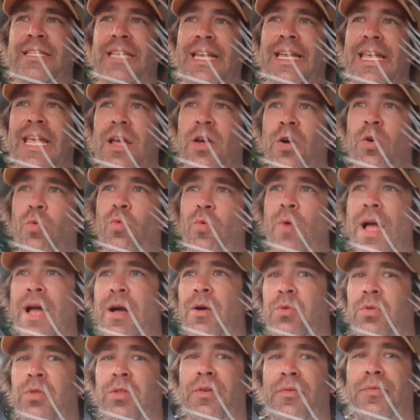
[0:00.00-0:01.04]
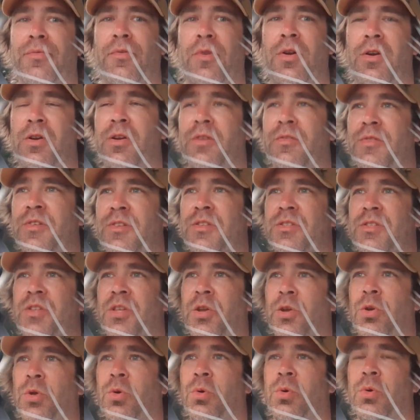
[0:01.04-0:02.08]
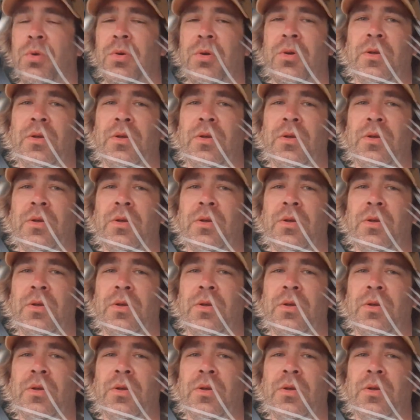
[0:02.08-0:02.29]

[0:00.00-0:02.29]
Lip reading: to get around the front of his canoe.